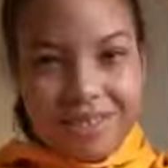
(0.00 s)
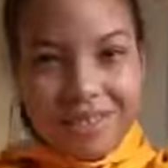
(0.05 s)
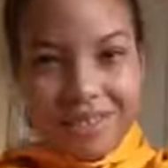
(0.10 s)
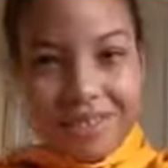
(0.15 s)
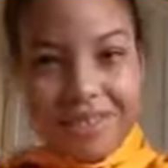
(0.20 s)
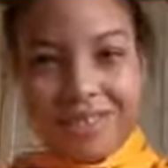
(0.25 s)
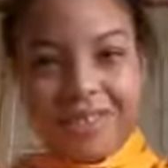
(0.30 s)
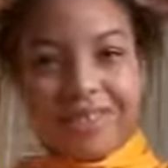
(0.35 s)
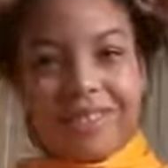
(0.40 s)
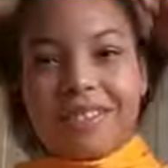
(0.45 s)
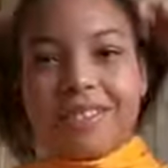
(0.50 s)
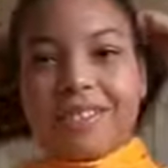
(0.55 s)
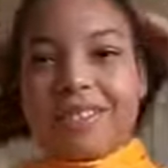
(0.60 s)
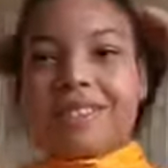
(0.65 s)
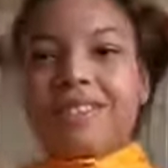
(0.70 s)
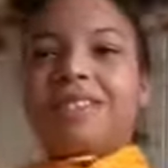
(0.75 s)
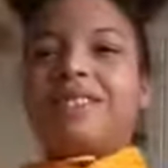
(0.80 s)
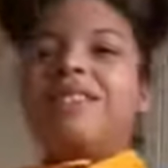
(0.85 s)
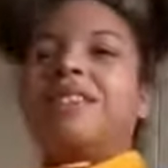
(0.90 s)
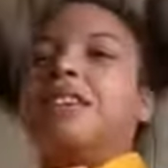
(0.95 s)
Okay.
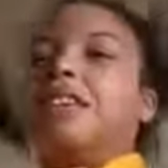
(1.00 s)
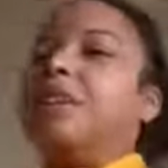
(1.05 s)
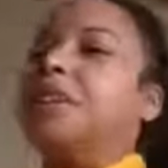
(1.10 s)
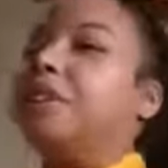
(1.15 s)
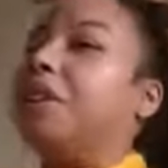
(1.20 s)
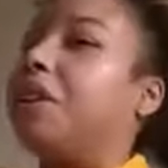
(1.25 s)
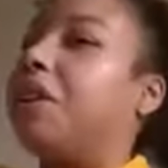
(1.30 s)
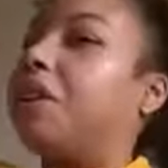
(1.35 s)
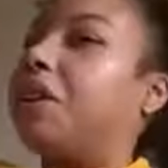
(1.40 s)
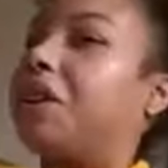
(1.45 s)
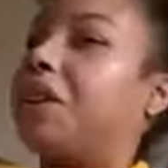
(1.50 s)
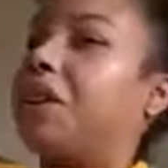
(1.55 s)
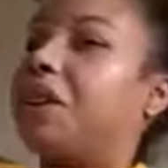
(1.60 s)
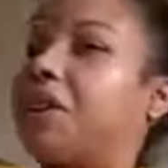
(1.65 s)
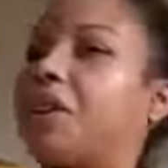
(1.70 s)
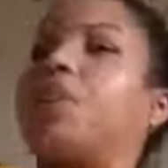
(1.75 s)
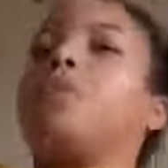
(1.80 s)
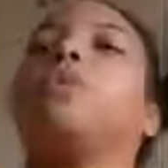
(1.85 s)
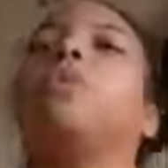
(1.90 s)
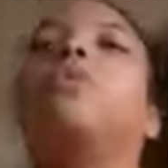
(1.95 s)
Ah,
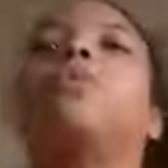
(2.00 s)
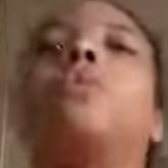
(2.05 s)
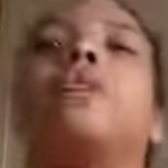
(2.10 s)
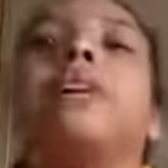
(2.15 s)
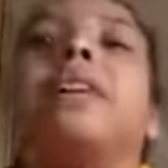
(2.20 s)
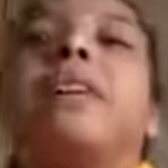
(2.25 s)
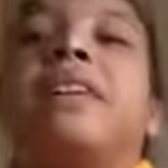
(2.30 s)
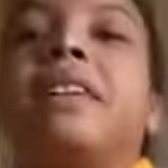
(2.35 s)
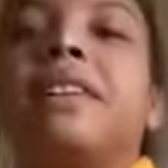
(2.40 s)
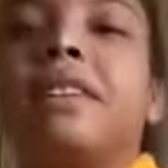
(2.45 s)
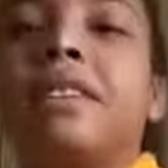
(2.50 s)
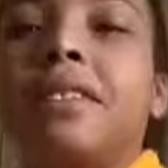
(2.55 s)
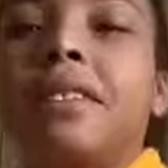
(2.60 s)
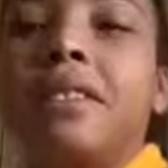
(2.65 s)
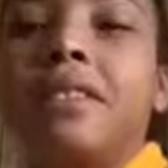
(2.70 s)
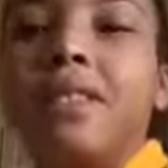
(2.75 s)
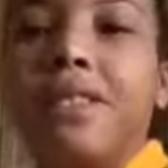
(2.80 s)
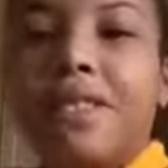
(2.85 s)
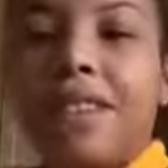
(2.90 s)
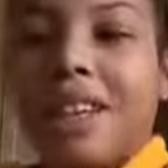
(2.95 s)
queen
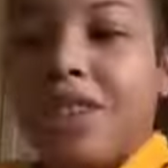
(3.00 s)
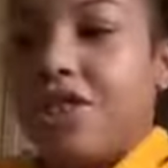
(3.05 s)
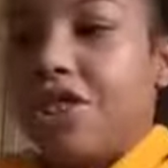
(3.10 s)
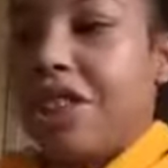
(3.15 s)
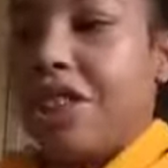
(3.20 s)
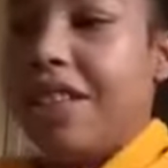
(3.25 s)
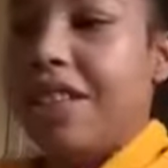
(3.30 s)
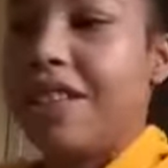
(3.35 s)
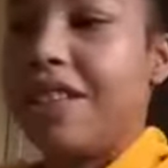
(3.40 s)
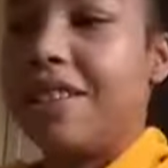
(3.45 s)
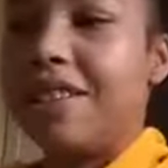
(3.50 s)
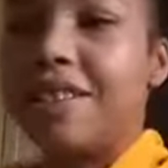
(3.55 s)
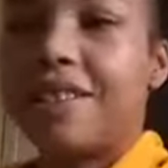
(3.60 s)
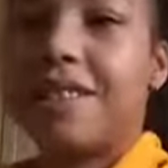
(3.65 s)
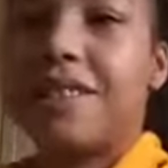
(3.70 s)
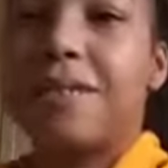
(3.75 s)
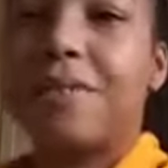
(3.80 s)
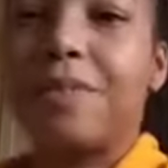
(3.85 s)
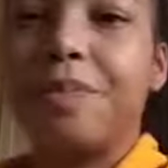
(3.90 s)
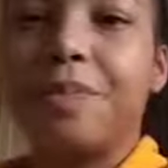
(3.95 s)
that she
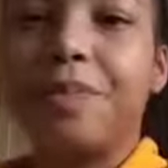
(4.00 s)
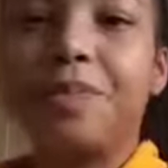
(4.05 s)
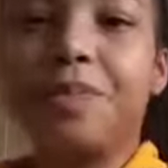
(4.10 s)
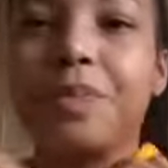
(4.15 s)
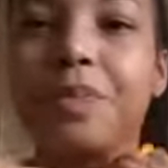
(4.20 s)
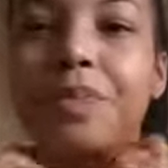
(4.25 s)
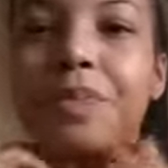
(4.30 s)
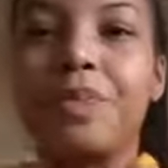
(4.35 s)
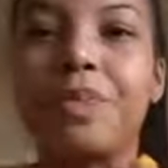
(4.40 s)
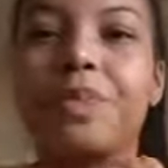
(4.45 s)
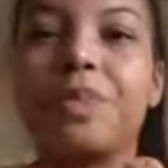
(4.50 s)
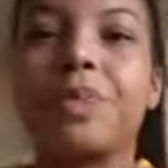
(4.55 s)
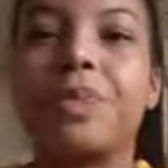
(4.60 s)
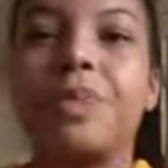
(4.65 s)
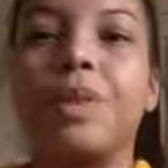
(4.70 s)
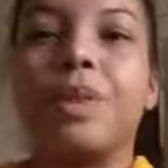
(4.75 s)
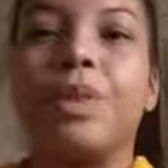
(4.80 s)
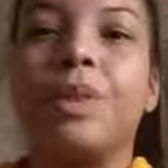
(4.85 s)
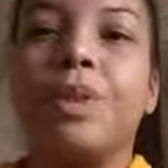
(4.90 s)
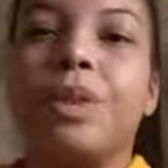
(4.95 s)
is.
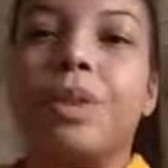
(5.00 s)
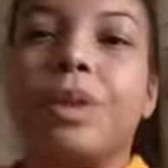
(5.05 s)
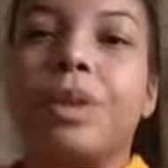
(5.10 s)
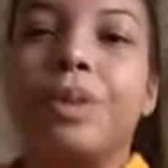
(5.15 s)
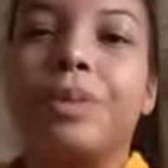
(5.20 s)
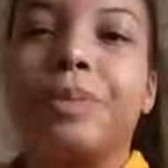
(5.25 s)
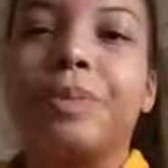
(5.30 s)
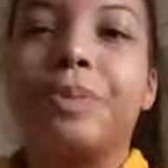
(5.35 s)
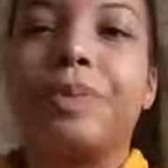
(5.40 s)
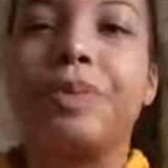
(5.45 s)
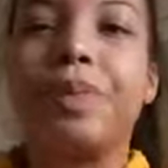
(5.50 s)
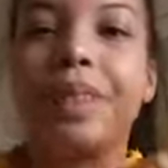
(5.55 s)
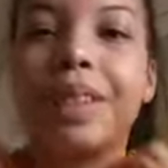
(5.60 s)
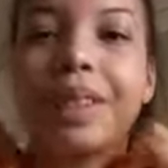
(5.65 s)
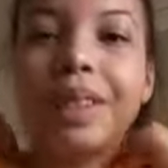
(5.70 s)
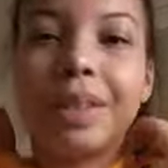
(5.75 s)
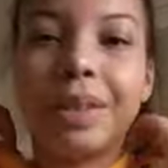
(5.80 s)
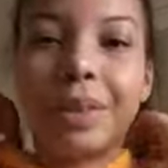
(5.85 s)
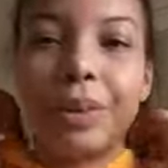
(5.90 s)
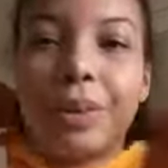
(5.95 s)
Oh.
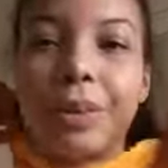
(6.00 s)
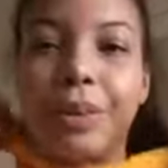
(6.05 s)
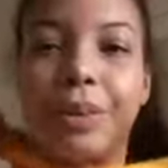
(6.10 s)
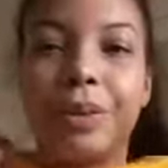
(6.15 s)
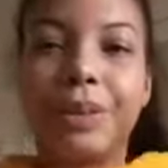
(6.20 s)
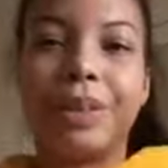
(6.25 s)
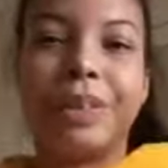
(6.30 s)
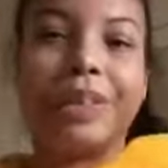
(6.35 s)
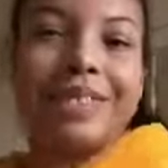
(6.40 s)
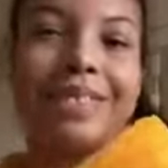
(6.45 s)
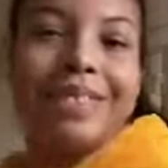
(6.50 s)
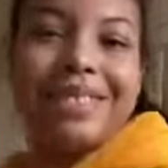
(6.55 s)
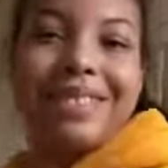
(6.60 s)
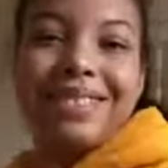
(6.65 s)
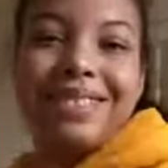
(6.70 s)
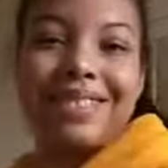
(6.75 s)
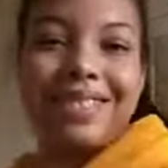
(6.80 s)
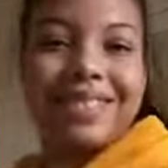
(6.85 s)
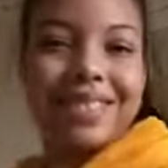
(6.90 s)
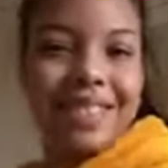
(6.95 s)
Oof.
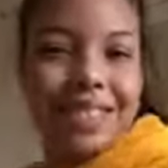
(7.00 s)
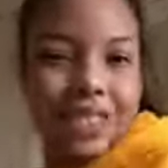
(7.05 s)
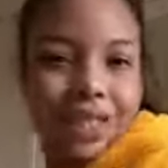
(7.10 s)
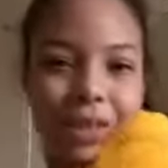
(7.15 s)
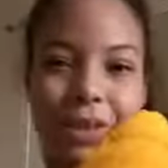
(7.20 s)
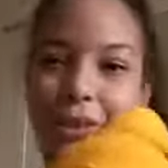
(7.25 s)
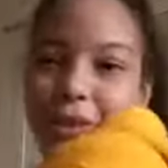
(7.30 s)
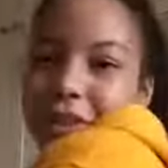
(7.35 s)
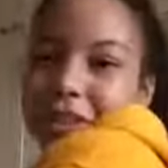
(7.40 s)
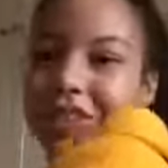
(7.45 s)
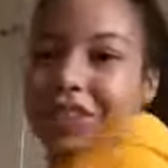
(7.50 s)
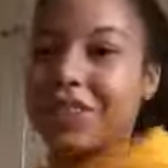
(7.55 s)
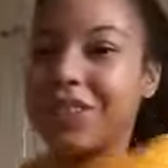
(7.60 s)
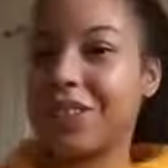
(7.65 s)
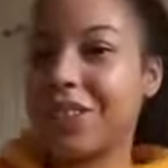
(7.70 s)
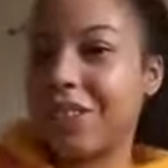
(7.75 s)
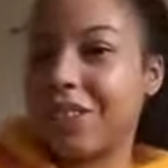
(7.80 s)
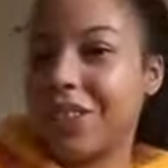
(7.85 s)
Let's just watch.